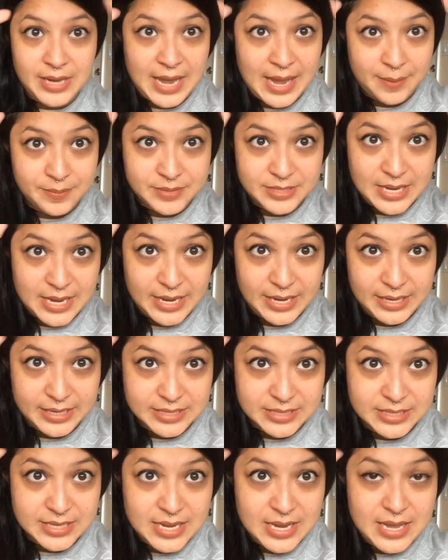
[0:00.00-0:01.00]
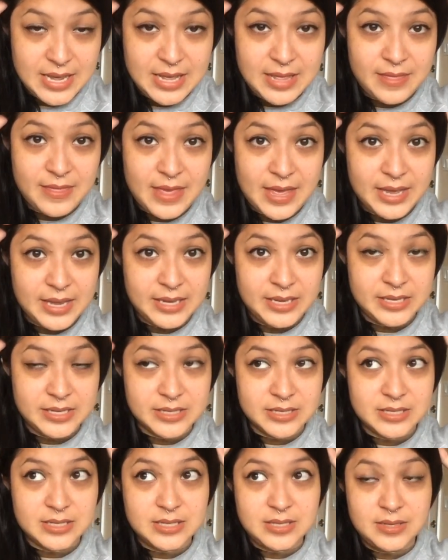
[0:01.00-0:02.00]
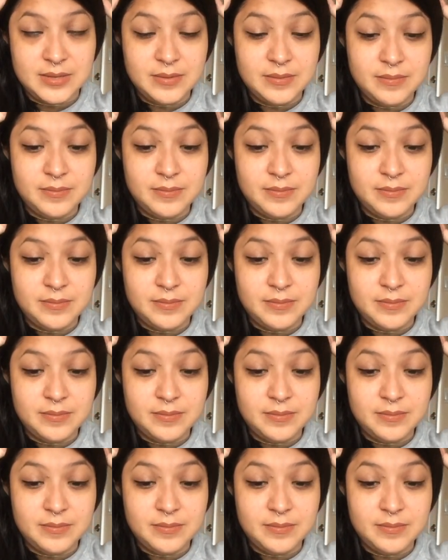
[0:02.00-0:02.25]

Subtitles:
cap size that is